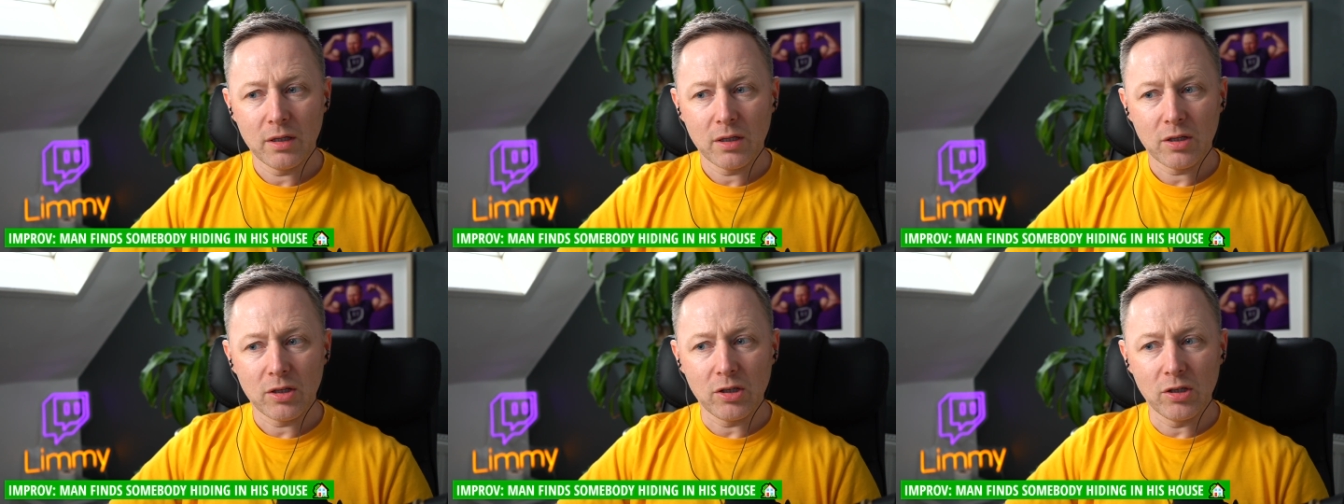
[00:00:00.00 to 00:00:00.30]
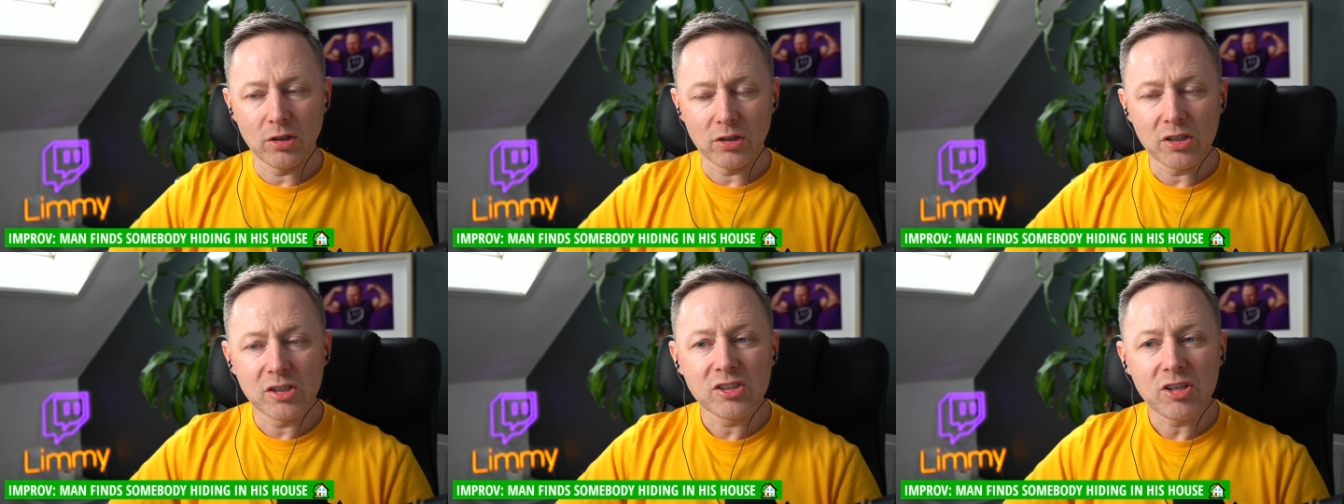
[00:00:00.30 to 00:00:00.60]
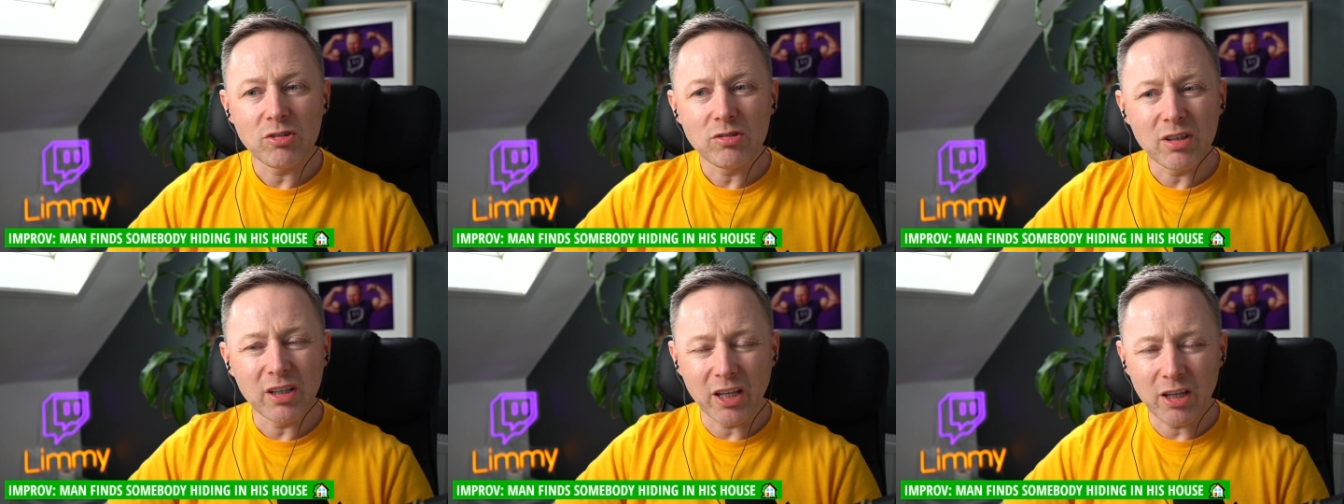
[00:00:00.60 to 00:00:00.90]
You, you
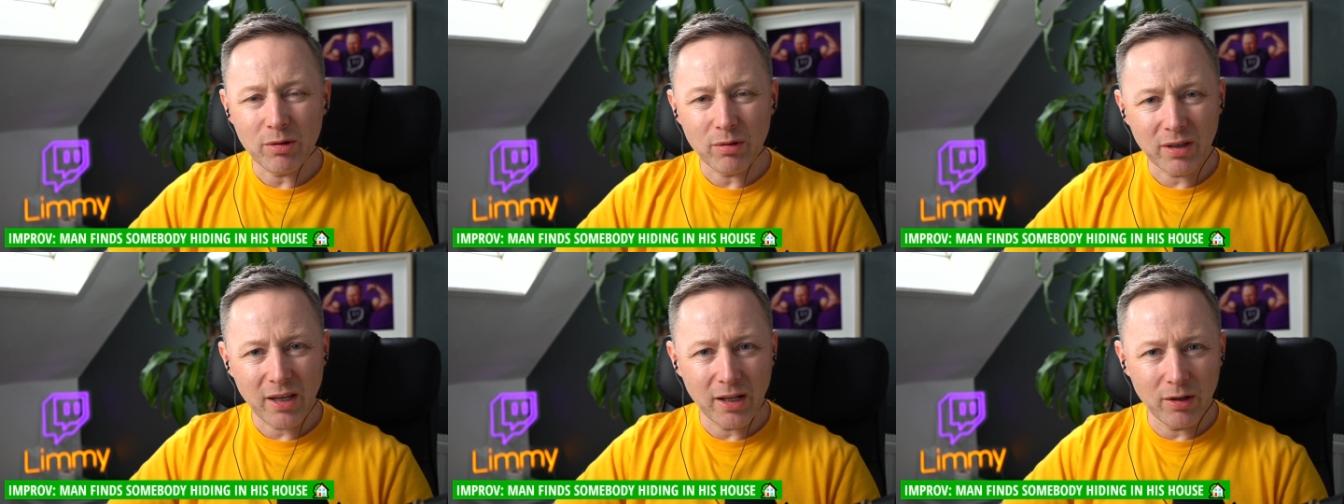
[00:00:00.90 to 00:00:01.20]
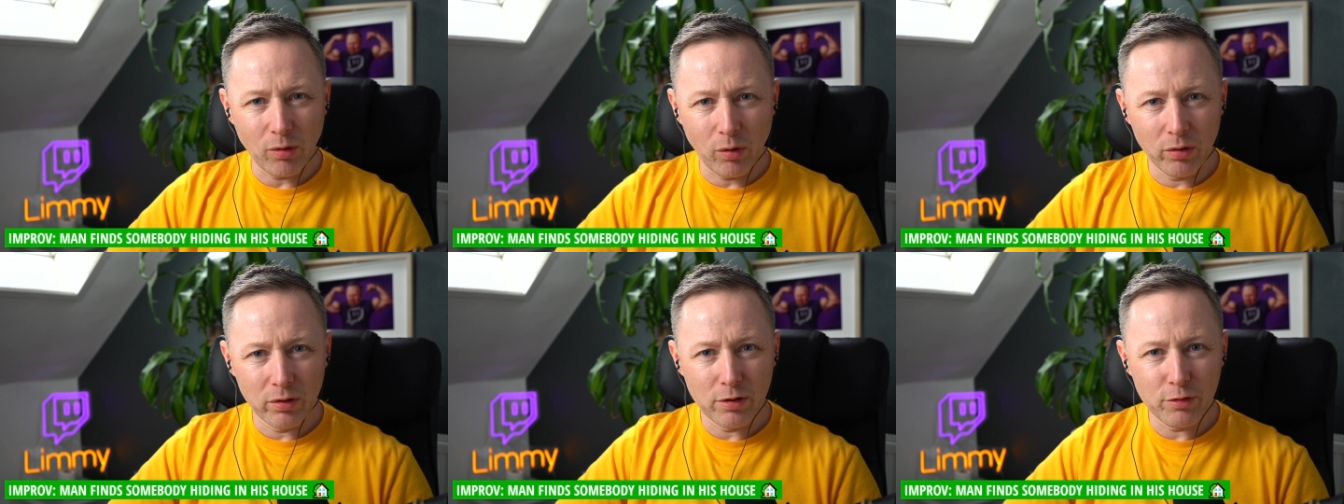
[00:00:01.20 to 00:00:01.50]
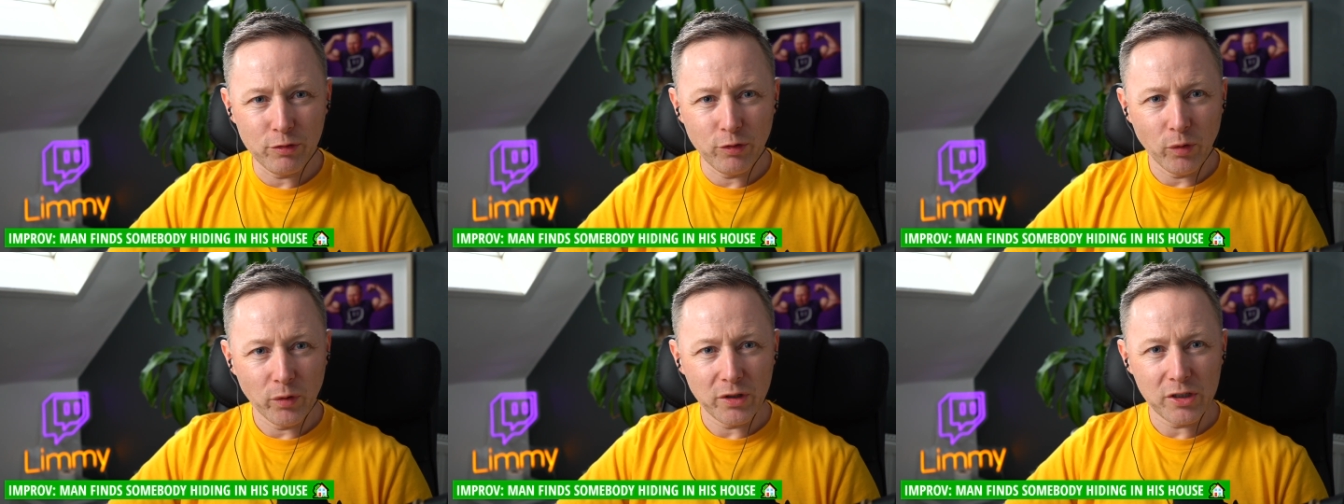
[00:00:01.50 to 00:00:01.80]
sounded like you're kind of on the
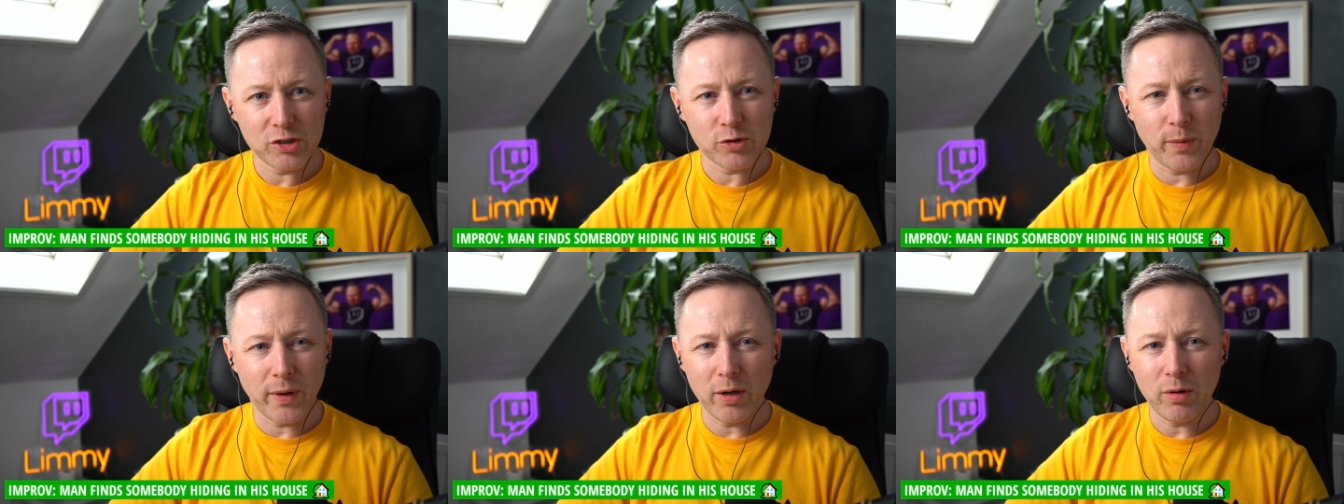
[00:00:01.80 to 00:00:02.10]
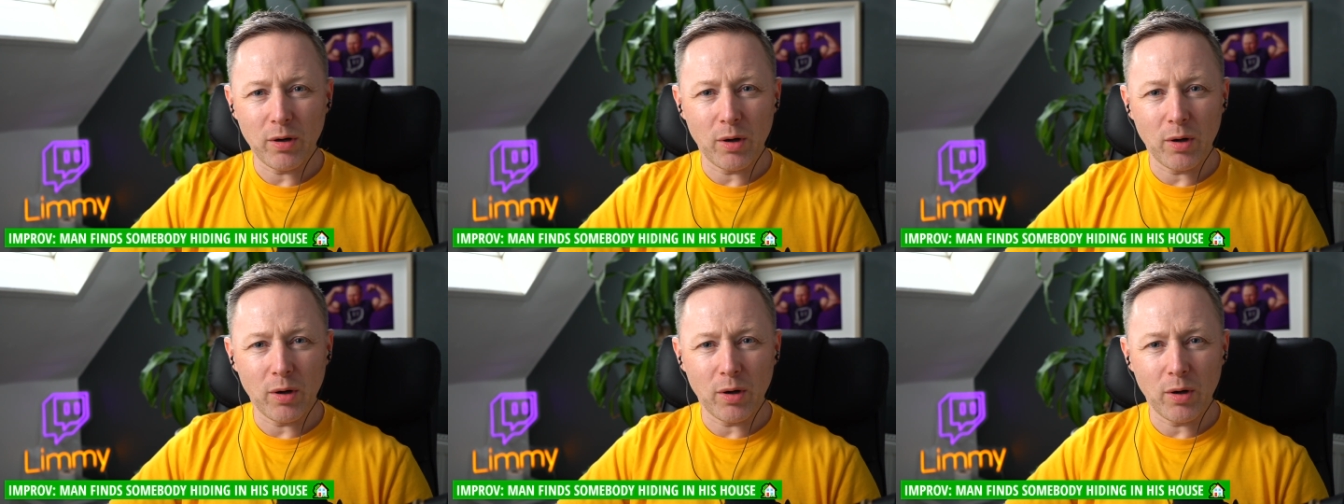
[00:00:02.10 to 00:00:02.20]
phone as well.